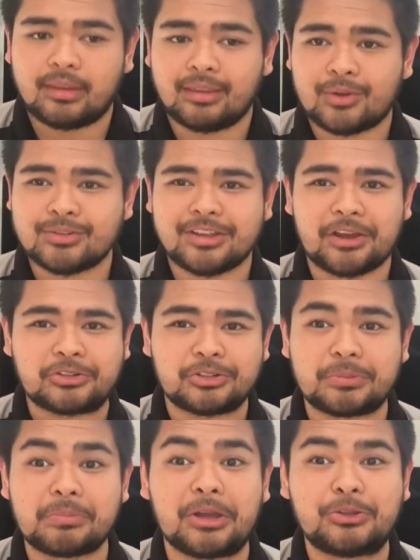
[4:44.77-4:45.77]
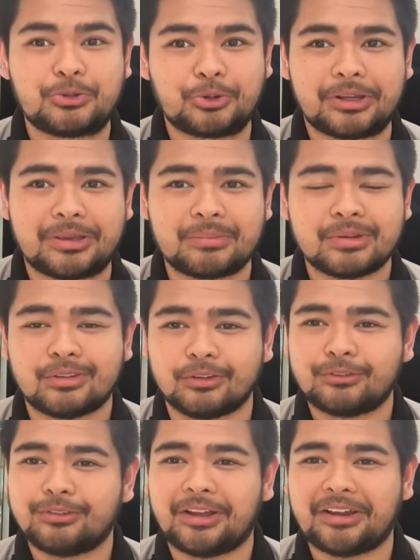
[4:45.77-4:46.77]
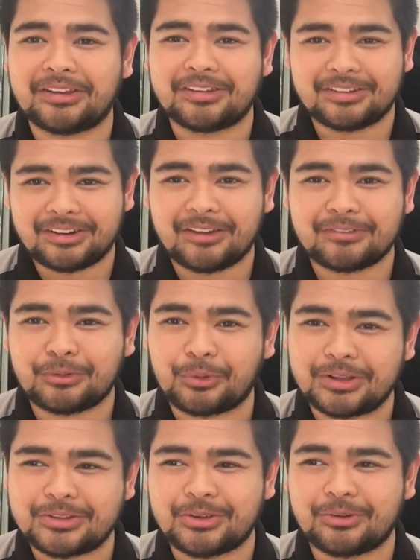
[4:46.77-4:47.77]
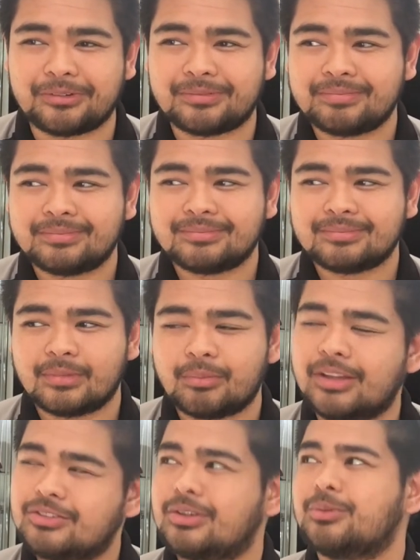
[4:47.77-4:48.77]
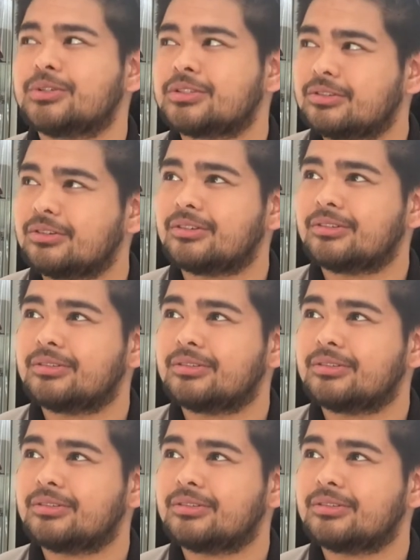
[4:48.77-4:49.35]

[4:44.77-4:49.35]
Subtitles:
That was actually my dream, to fly in an F-22. My dream was to